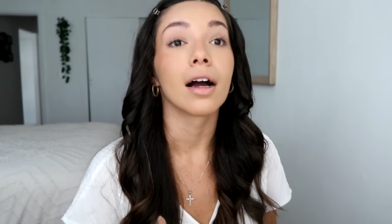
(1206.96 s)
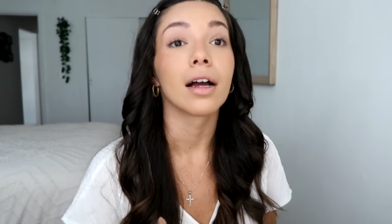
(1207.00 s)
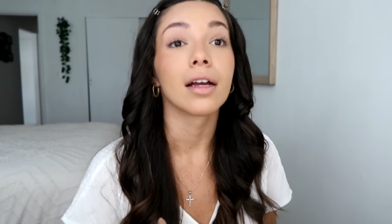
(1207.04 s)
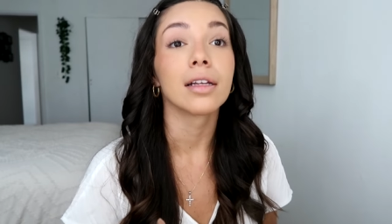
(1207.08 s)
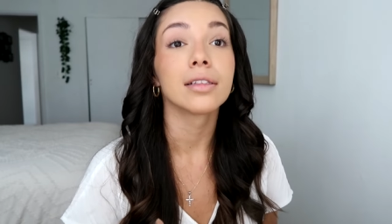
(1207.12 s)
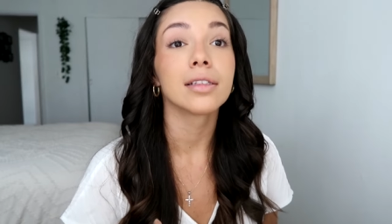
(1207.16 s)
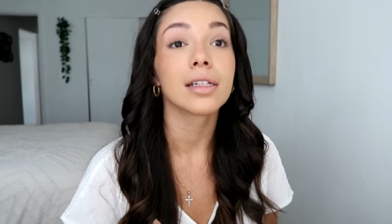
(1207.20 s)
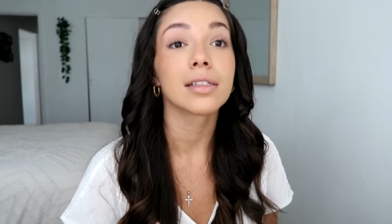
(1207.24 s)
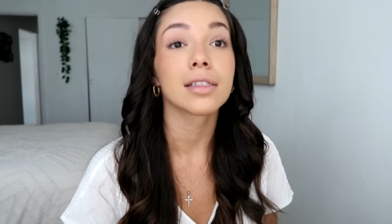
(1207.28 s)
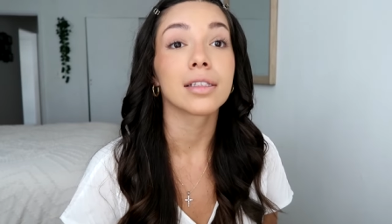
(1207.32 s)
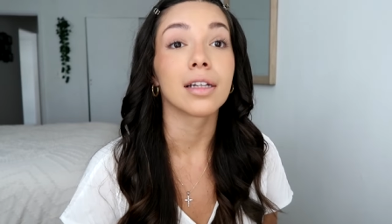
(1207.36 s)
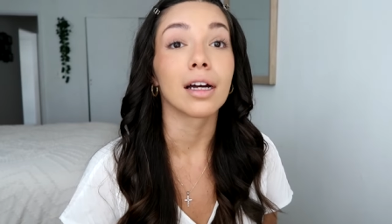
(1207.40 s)

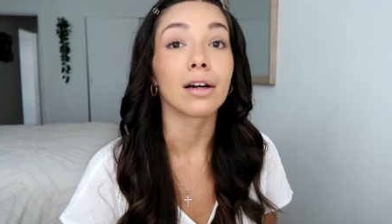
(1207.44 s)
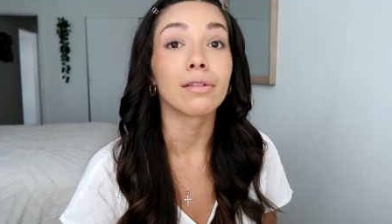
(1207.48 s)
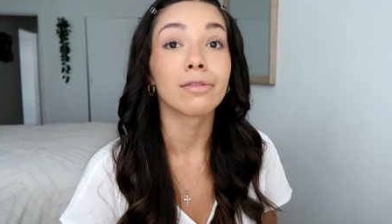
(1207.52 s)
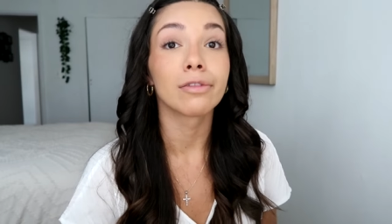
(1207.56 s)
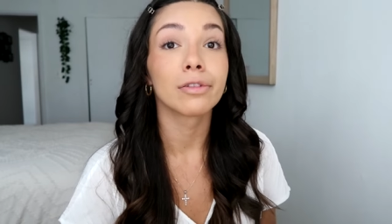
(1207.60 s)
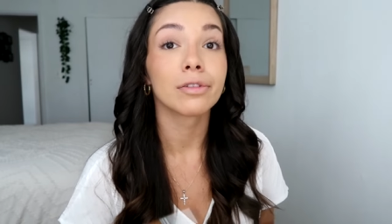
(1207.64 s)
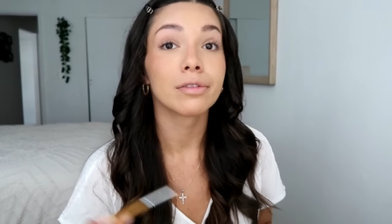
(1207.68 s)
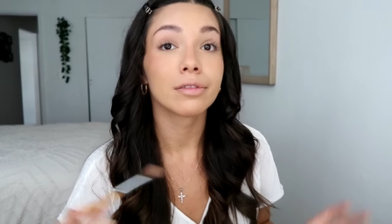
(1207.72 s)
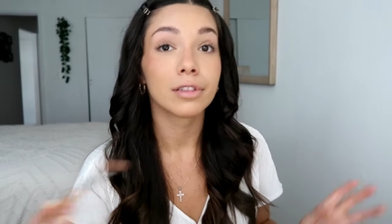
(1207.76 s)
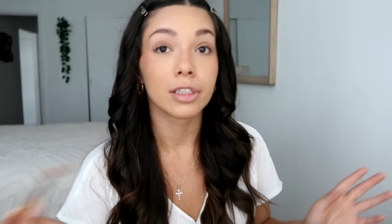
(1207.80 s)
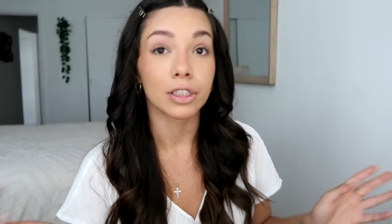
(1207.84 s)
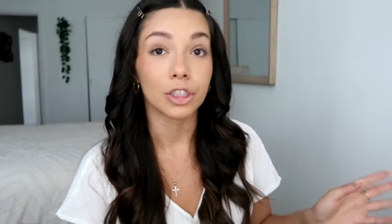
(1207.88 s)
it does enough
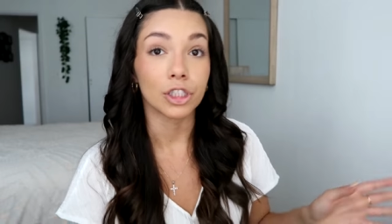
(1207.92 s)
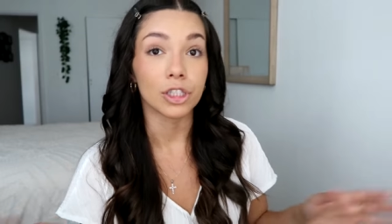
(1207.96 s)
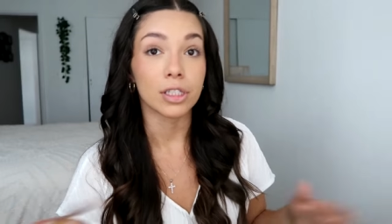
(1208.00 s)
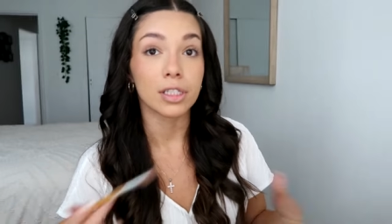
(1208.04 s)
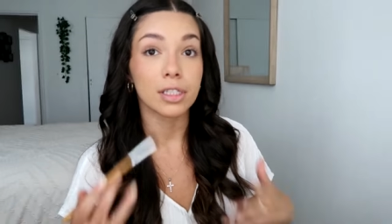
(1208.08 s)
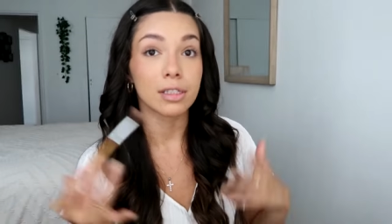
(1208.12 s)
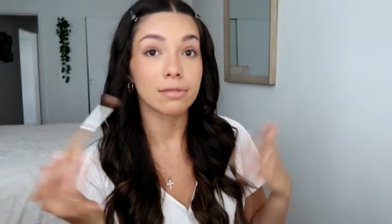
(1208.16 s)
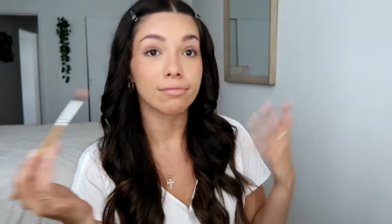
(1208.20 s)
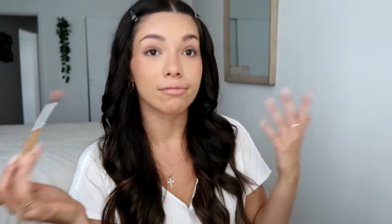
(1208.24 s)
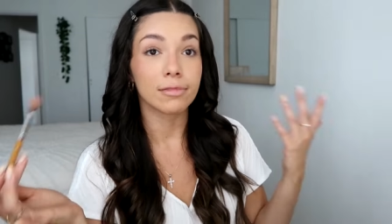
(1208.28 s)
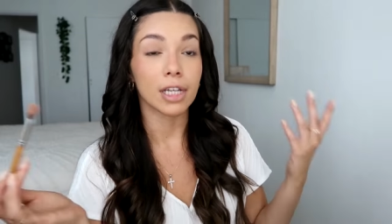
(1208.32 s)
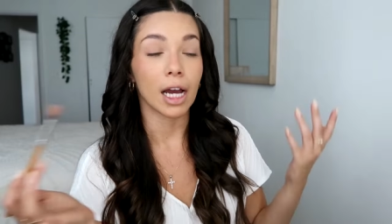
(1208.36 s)
to
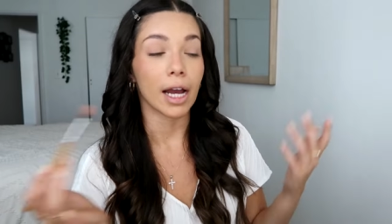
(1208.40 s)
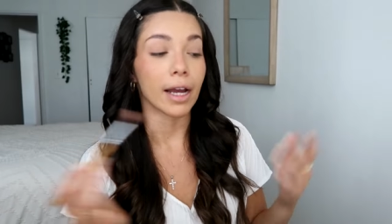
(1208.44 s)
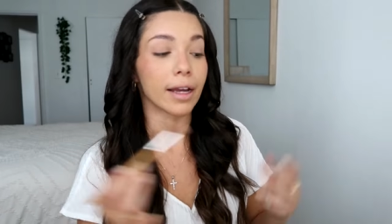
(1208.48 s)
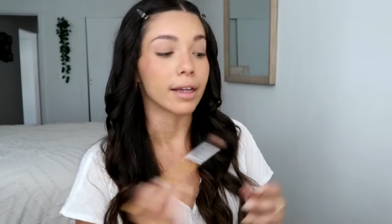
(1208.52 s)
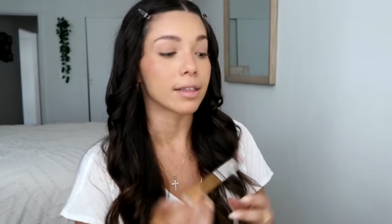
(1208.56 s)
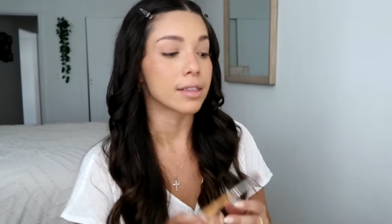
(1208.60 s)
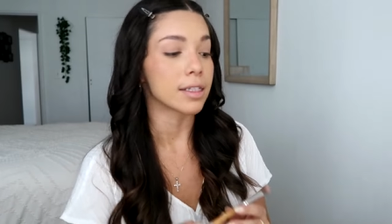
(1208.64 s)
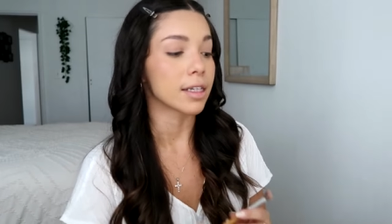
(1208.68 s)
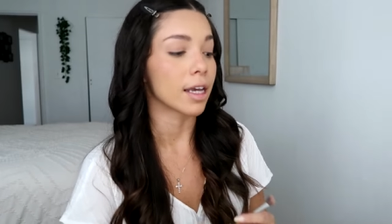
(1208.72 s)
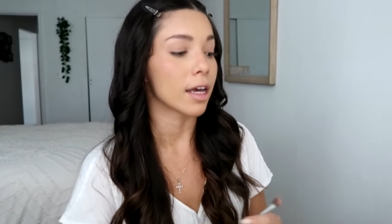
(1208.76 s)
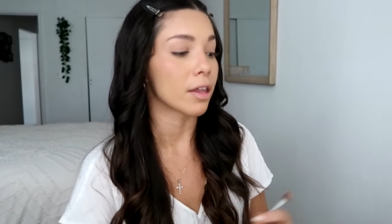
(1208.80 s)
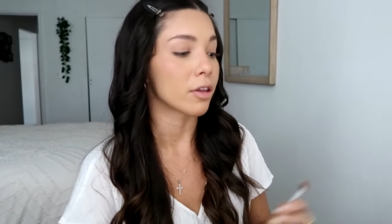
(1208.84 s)
just tie
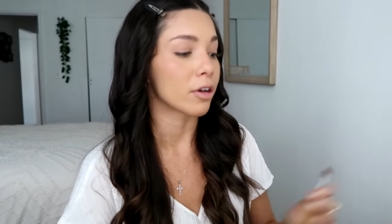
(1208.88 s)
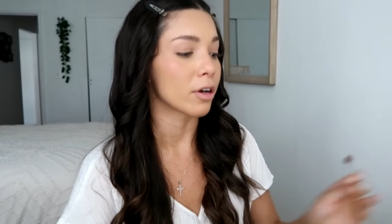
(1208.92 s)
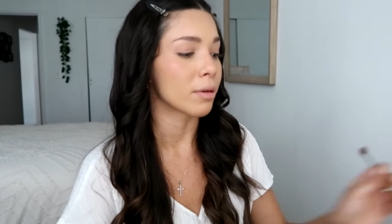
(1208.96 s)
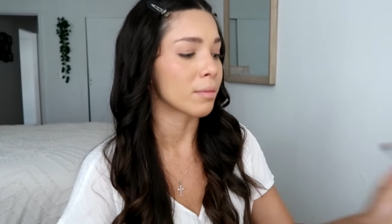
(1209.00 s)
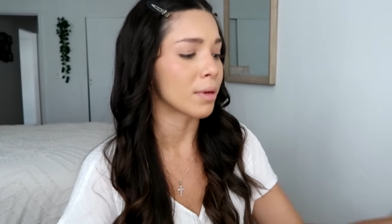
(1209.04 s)
it together.